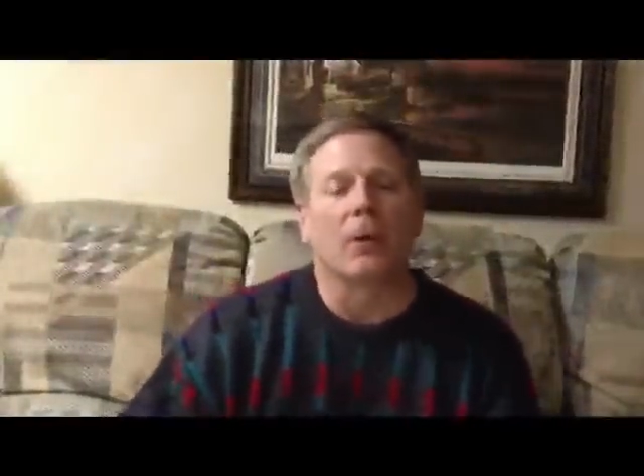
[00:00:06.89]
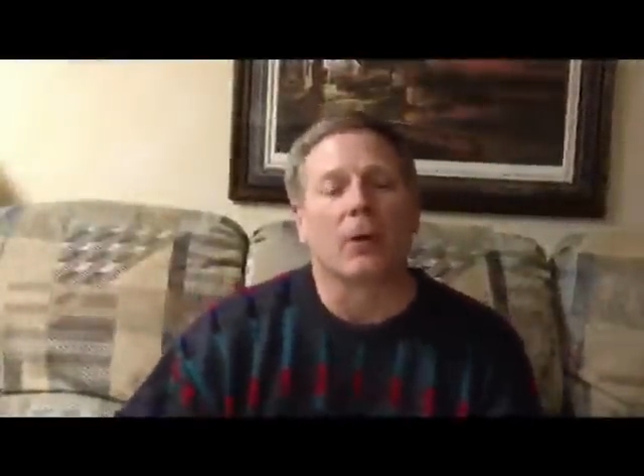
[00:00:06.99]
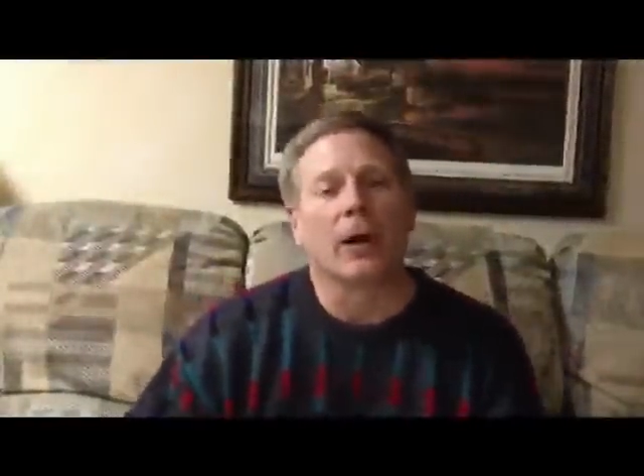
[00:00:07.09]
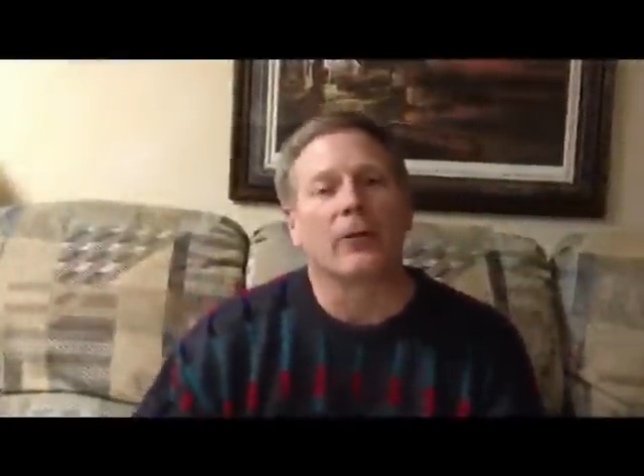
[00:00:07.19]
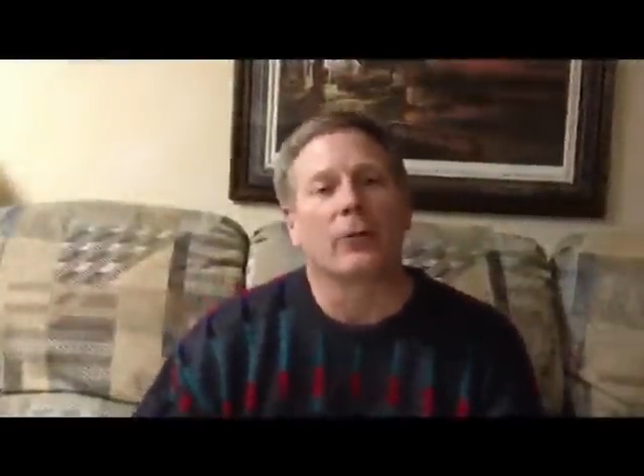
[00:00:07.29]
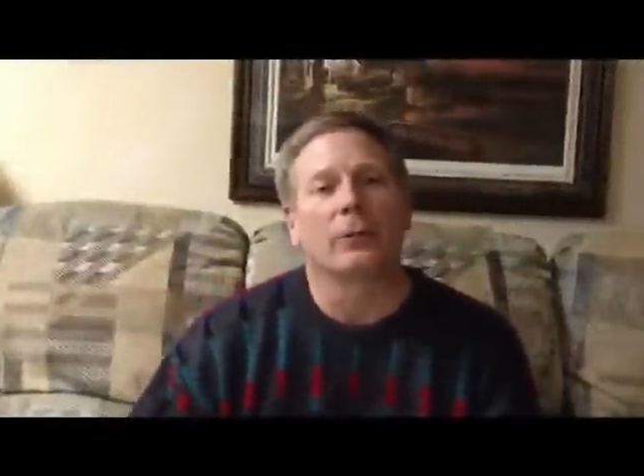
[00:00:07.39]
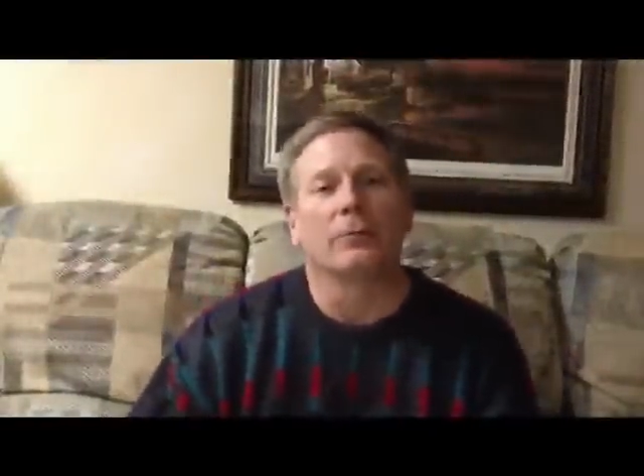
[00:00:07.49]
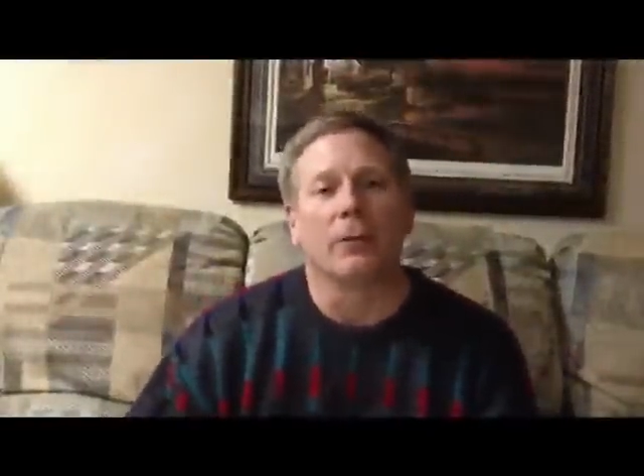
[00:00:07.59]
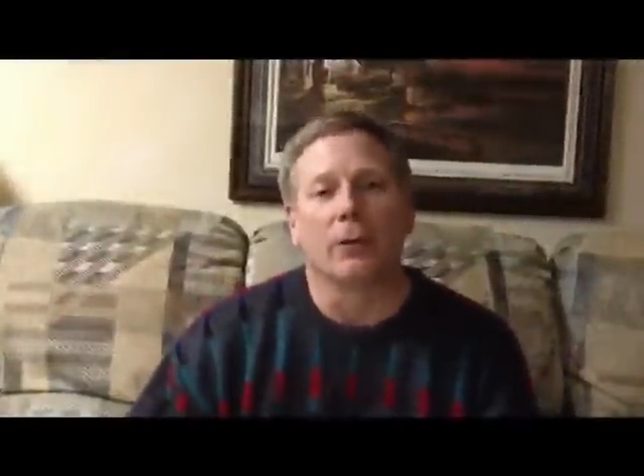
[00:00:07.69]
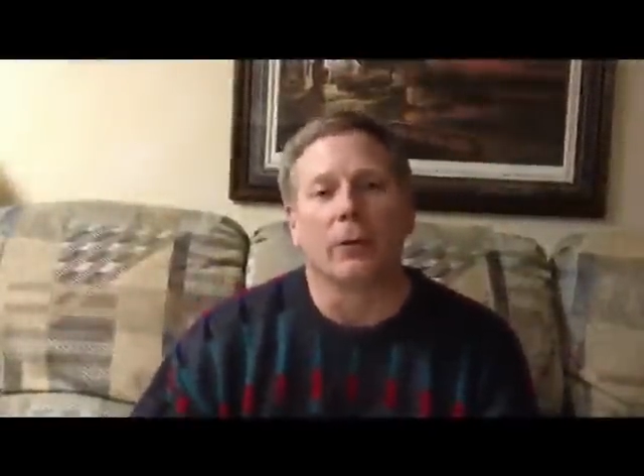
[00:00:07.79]
a graduate
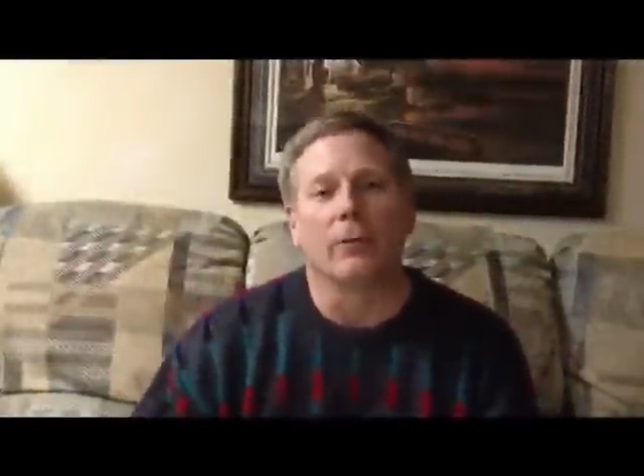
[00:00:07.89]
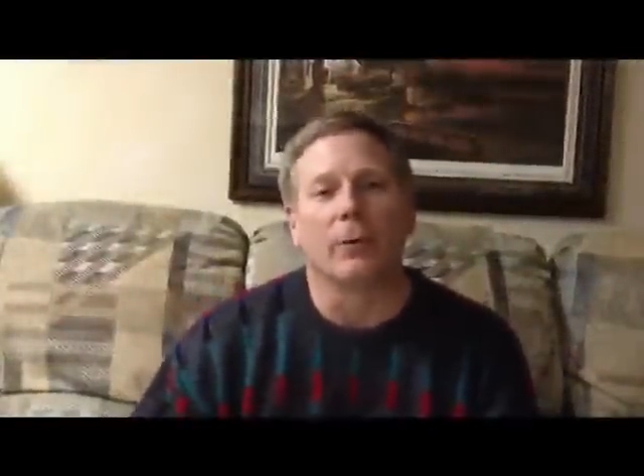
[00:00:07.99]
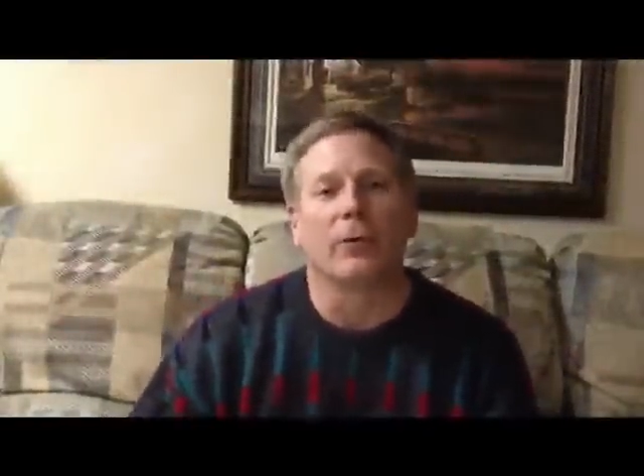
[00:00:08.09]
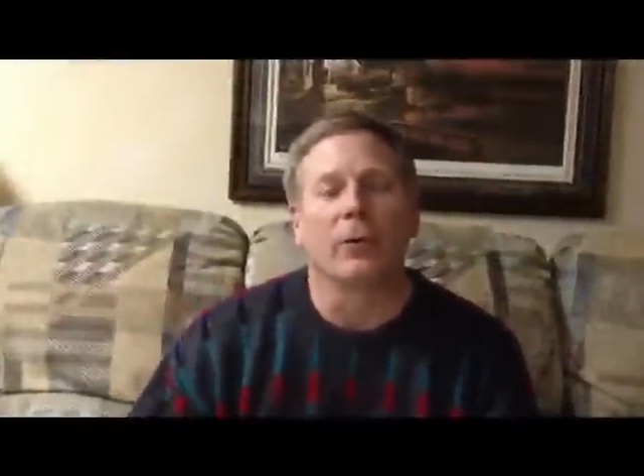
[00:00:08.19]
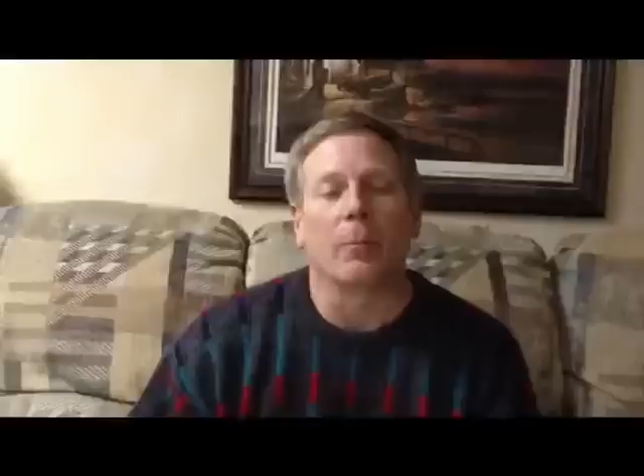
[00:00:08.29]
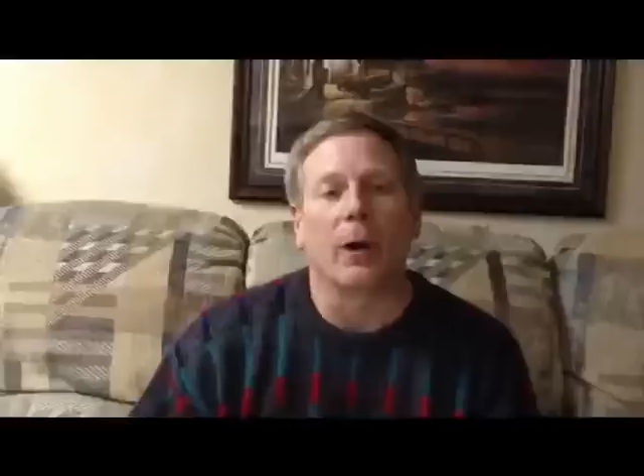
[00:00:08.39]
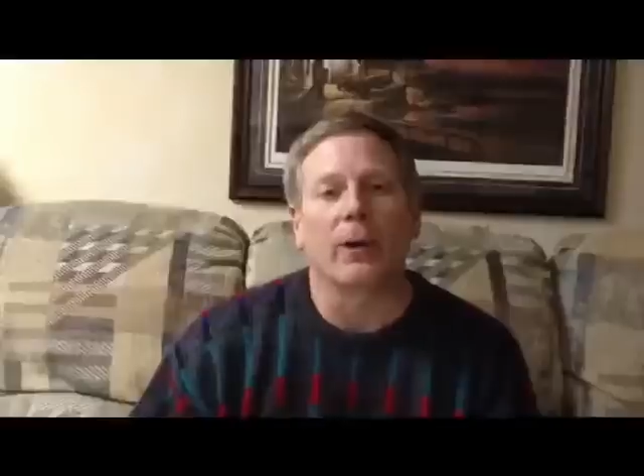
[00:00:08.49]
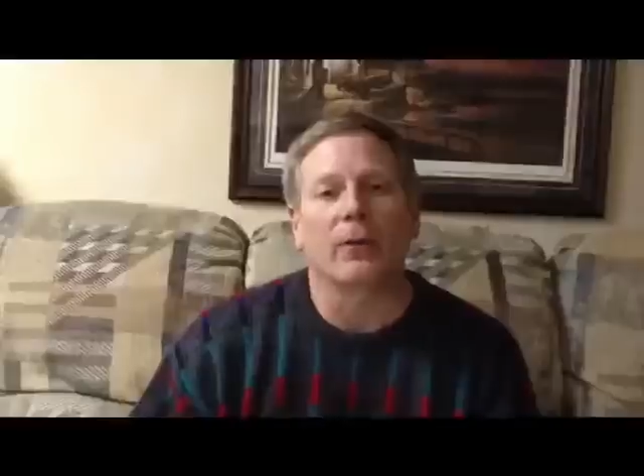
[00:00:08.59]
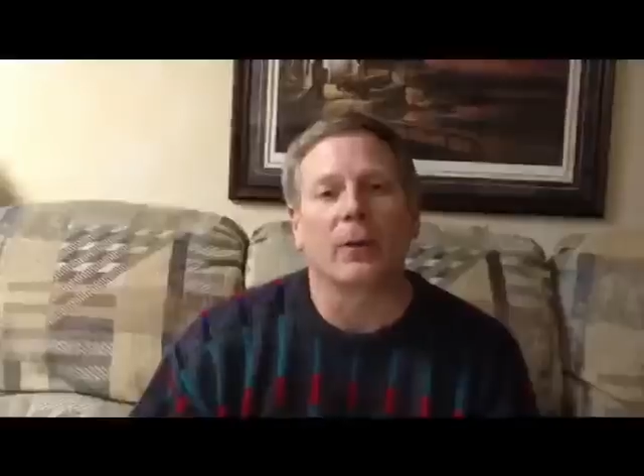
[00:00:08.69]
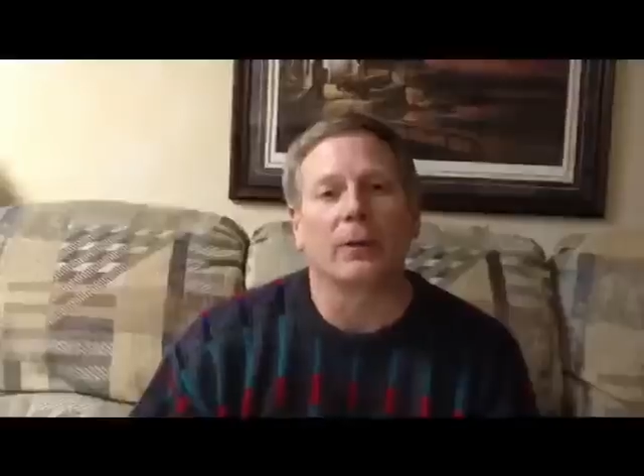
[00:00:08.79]
of the University of
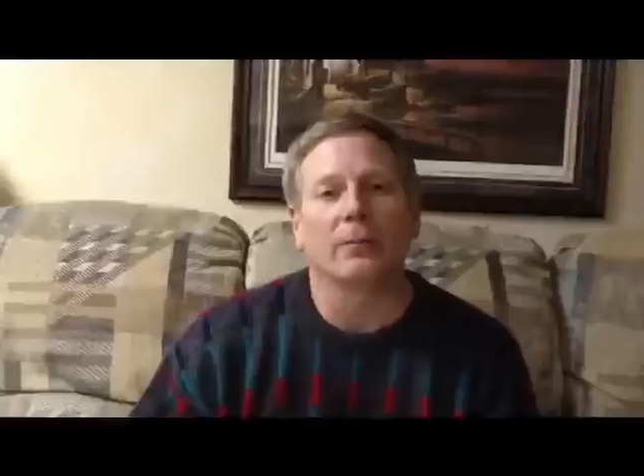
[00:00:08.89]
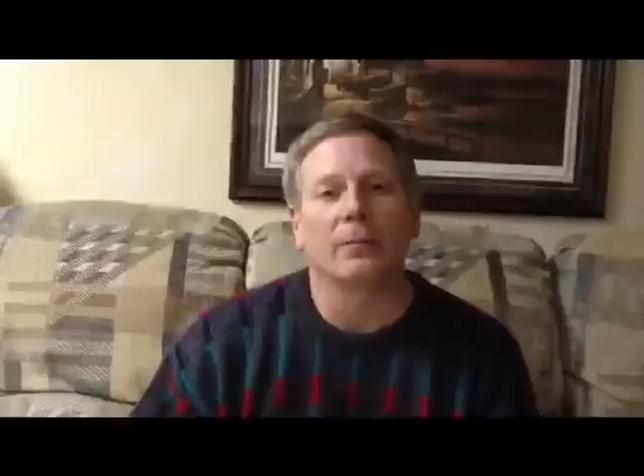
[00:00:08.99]
Nebraska